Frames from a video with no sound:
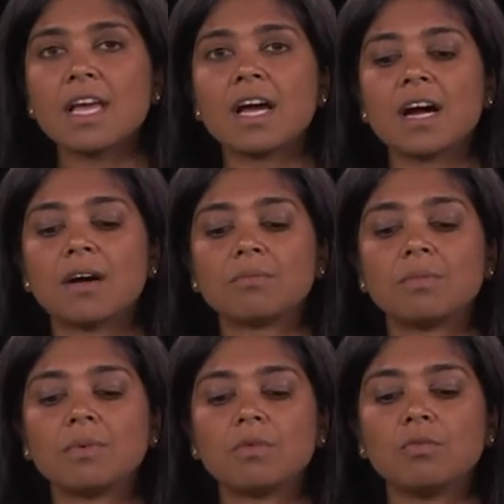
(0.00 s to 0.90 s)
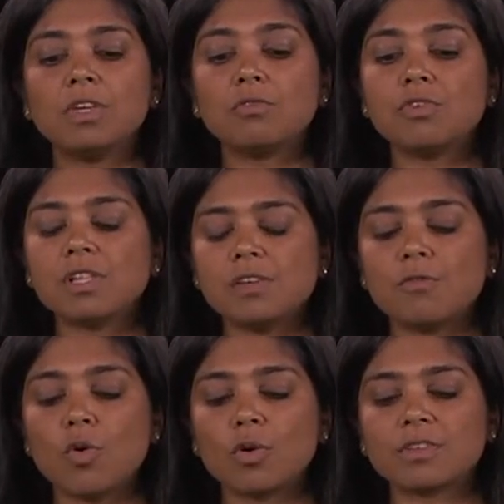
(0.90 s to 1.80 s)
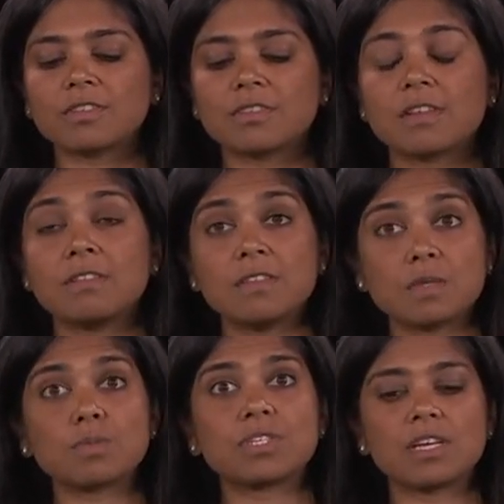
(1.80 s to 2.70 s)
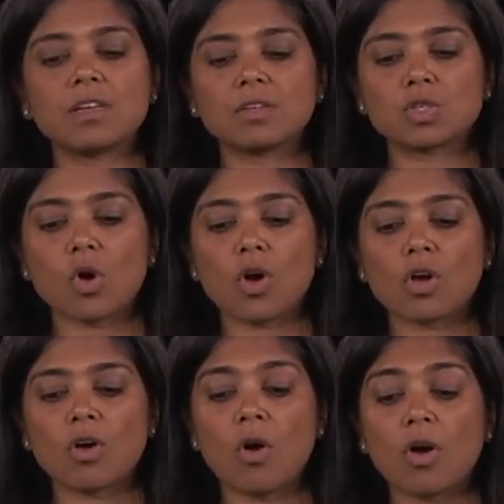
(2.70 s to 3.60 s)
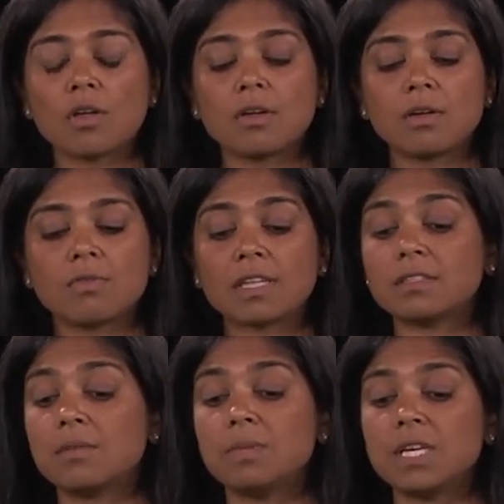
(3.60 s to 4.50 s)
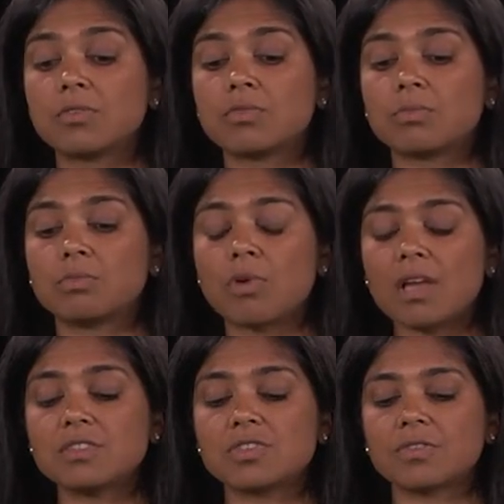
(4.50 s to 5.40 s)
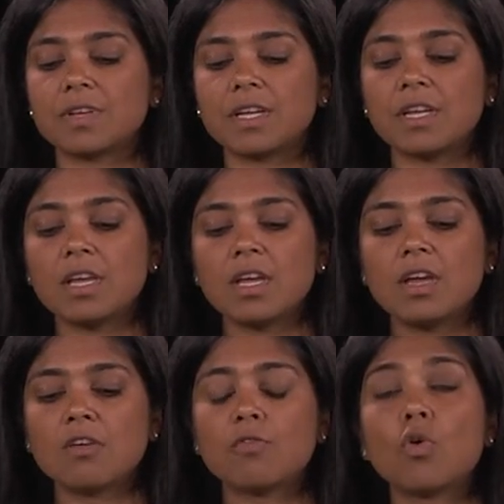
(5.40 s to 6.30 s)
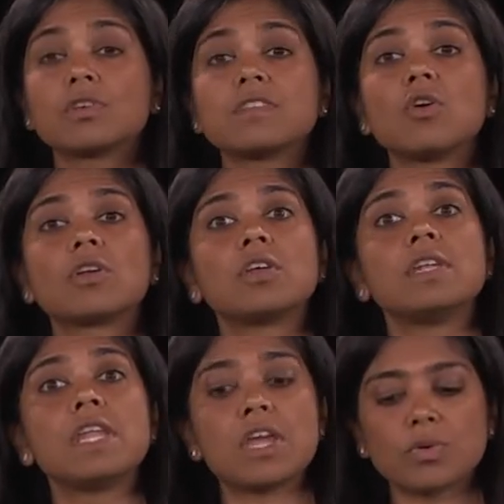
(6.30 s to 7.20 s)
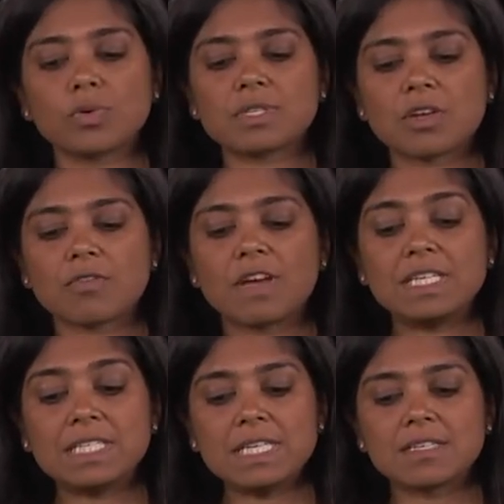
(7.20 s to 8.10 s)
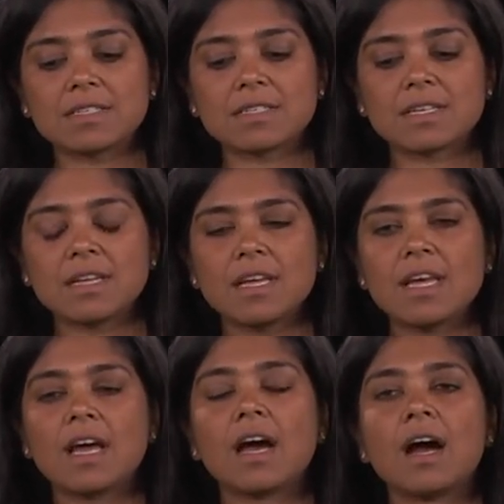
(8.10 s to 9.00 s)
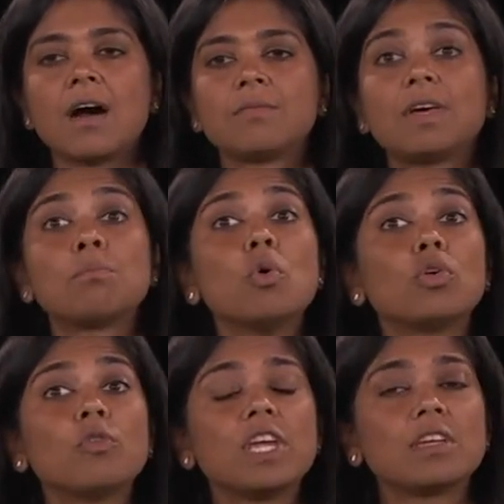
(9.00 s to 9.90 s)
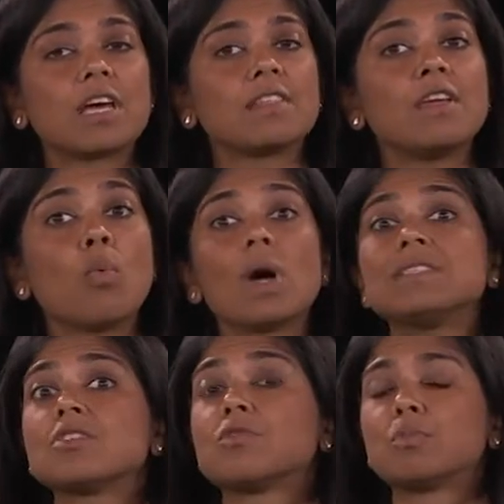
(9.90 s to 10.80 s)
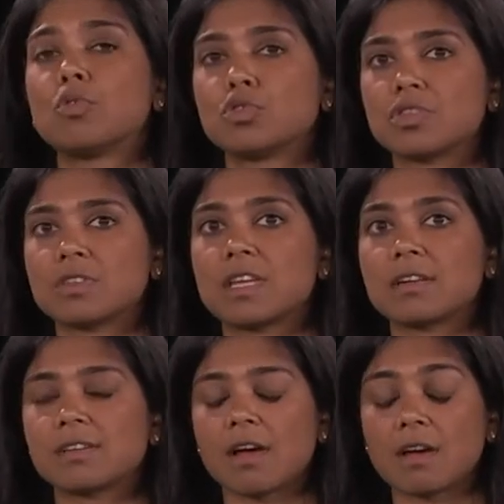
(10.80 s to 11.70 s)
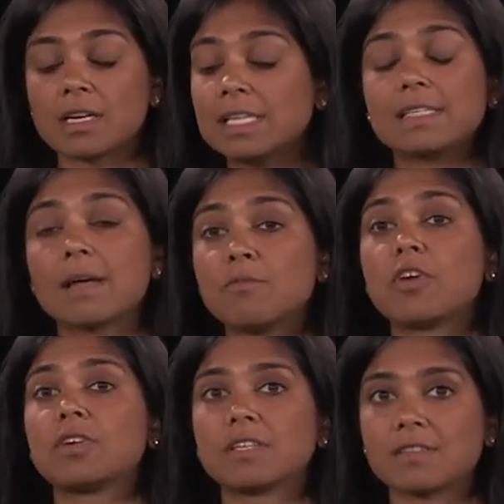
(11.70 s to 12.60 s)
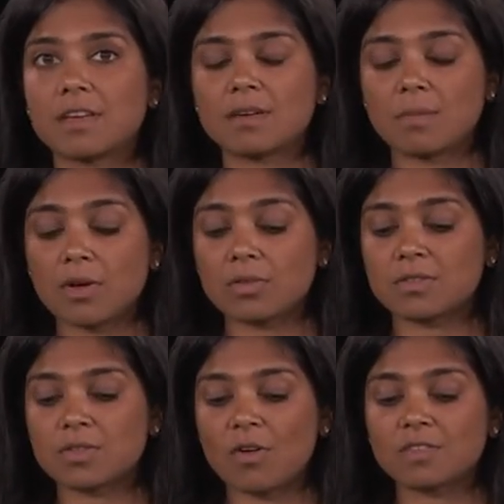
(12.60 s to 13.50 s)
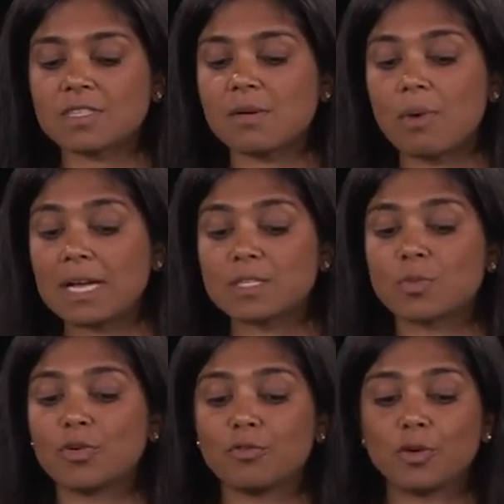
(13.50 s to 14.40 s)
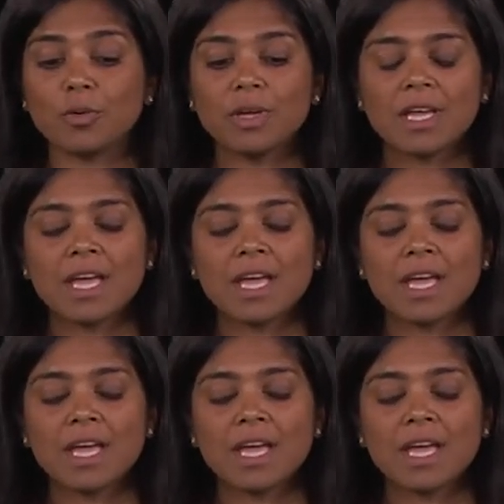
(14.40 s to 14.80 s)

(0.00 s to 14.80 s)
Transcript: Um, we've really focused this particular talk on, rather than being a broad survey, focusing on a narrow set of ideas uh, that motivate, I think, one set of approaches that uh, at least I'm very excited about. This is obviously a biased point of view.